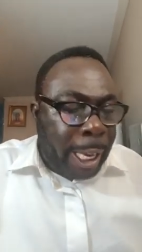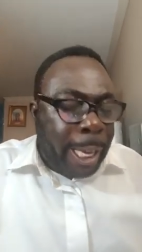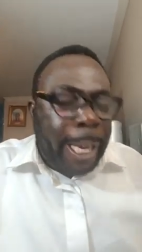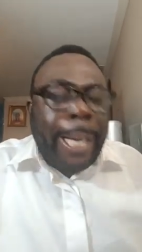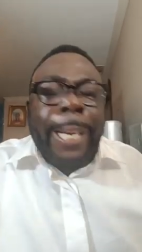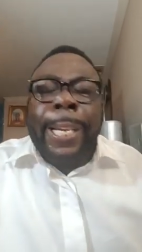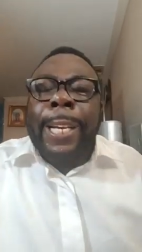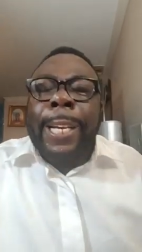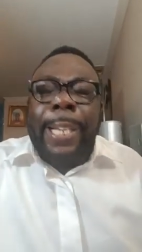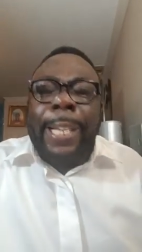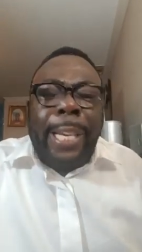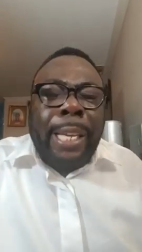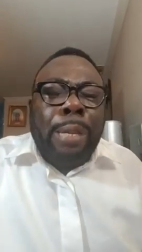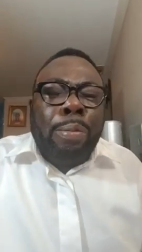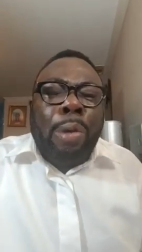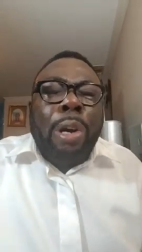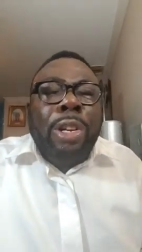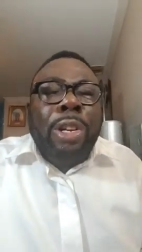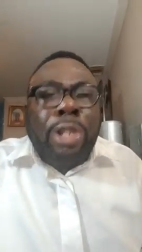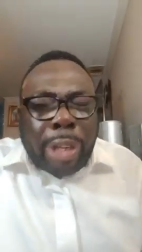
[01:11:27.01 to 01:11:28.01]
In the
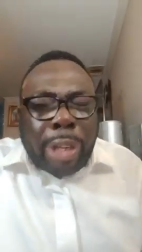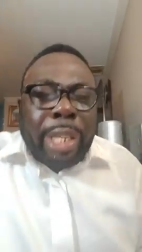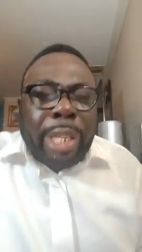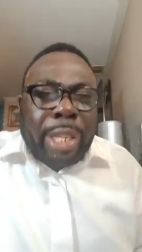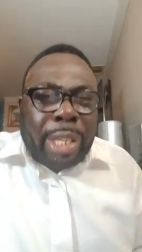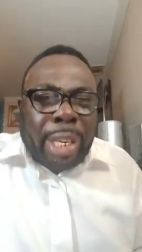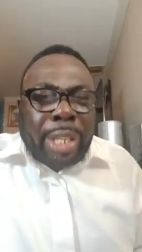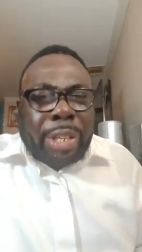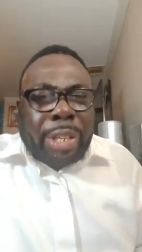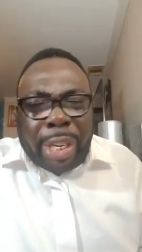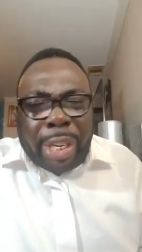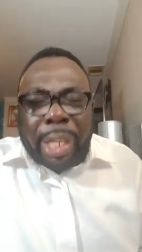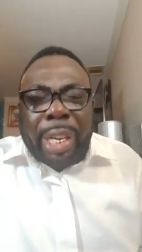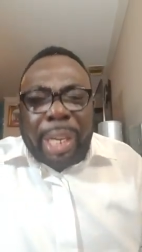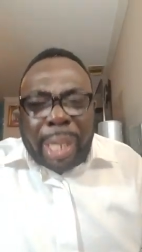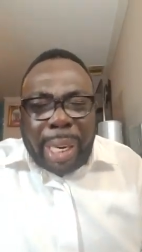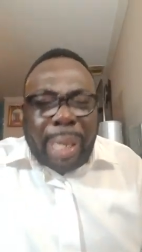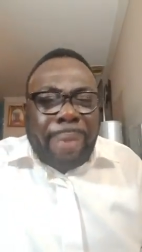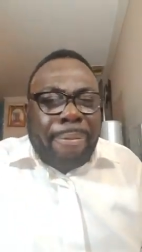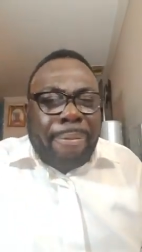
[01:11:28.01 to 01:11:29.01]
name of Jesus, in
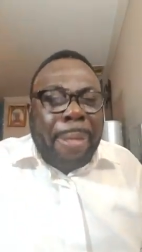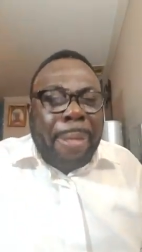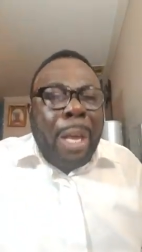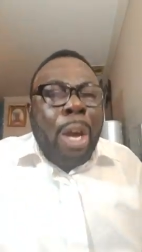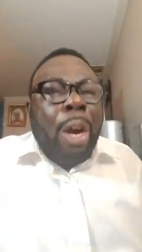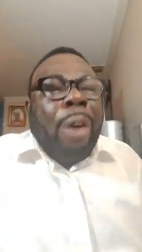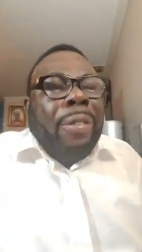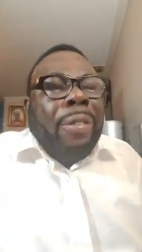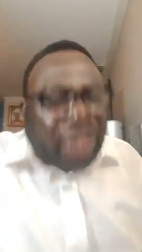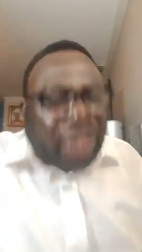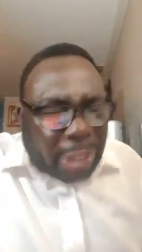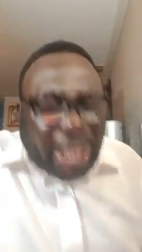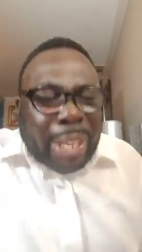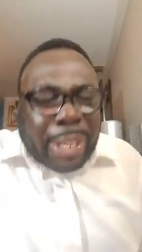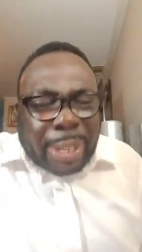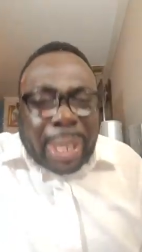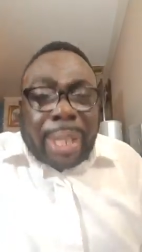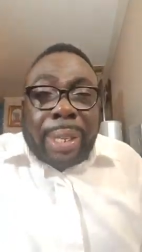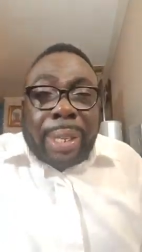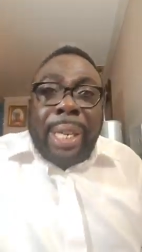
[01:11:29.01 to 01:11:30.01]
the name of
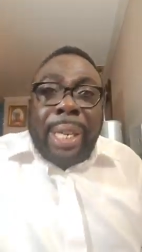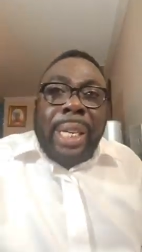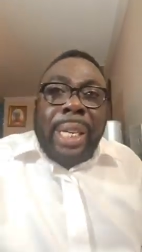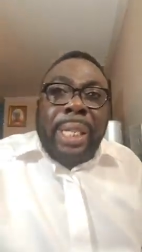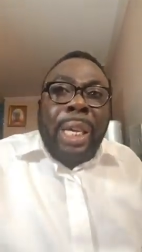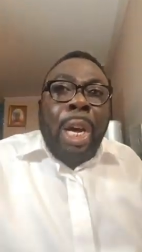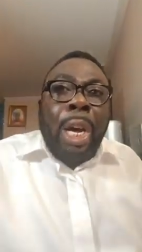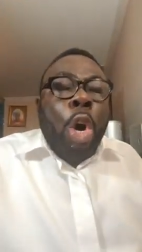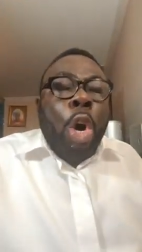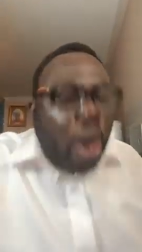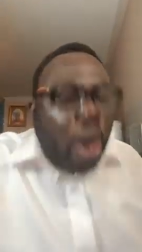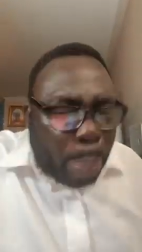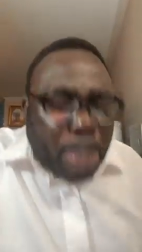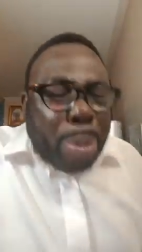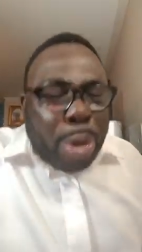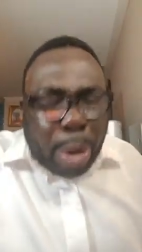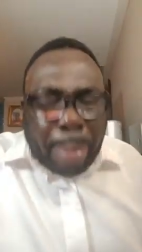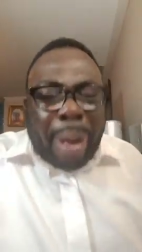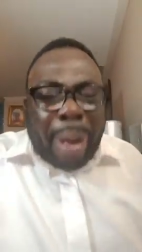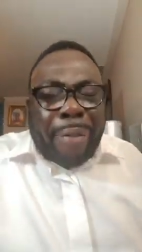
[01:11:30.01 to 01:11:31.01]
Jesus Christ.
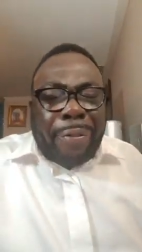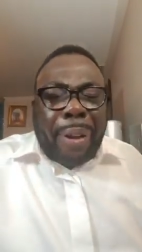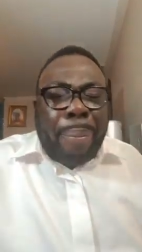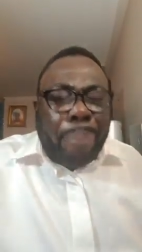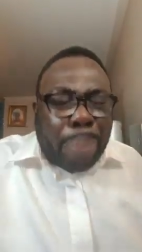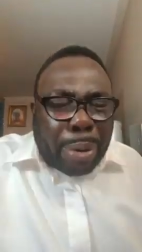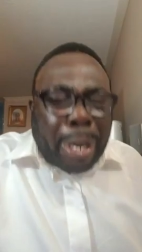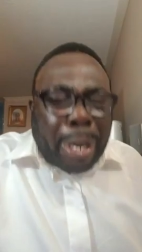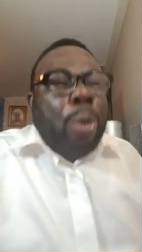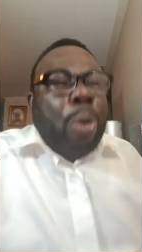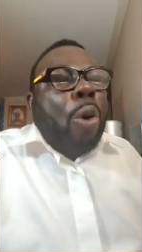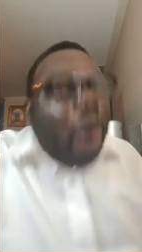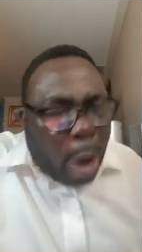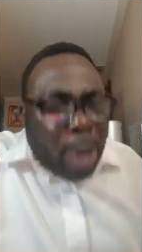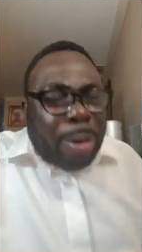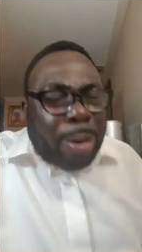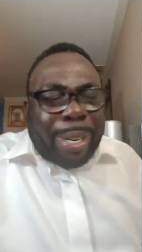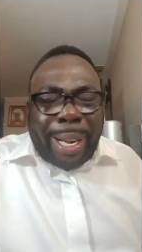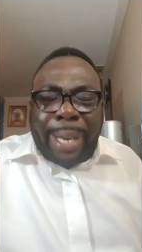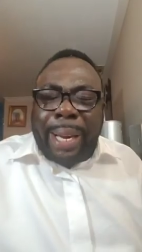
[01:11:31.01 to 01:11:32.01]
Open your mouth and pray.
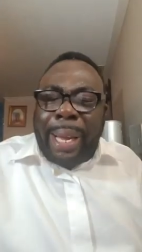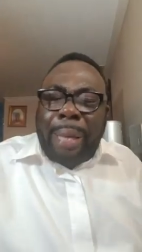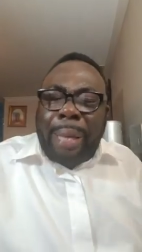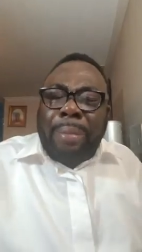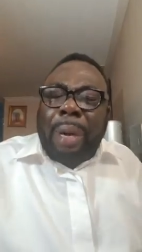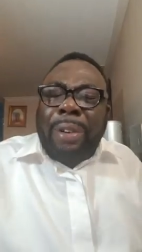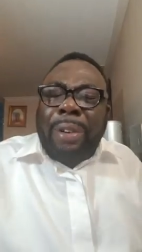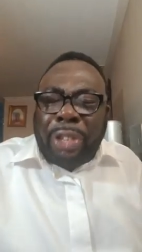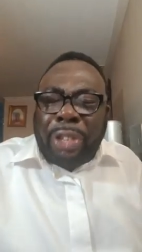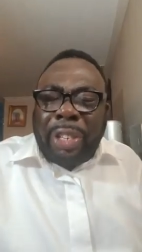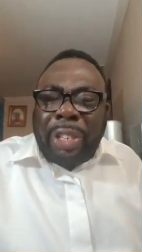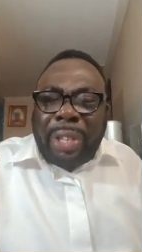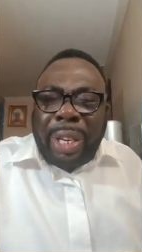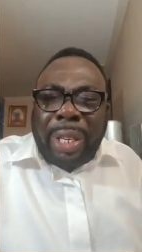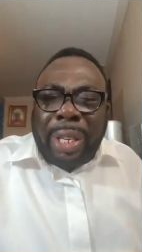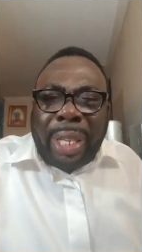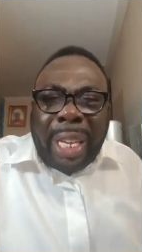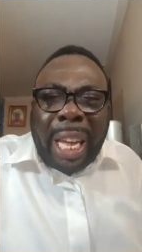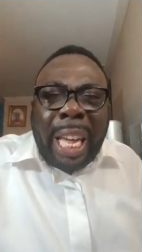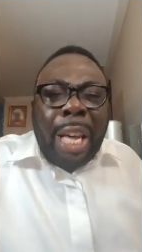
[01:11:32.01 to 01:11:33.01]
Call the name of
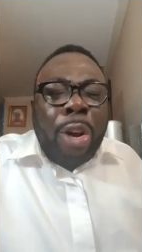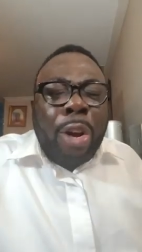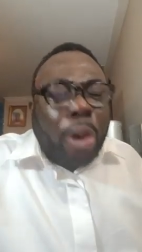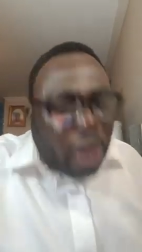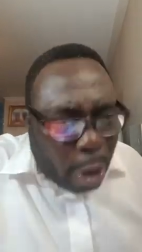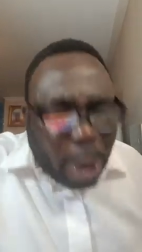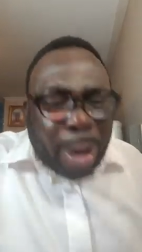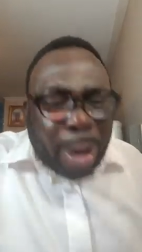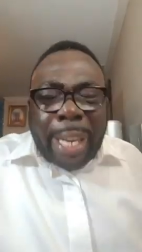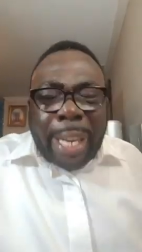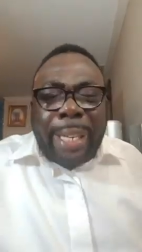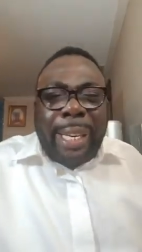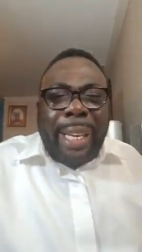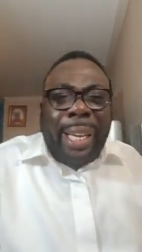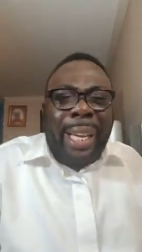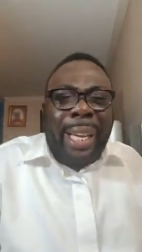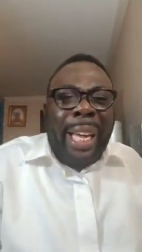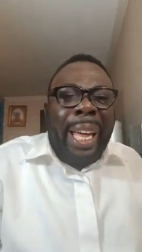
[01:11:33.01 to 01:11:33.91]
Jesus. Call it.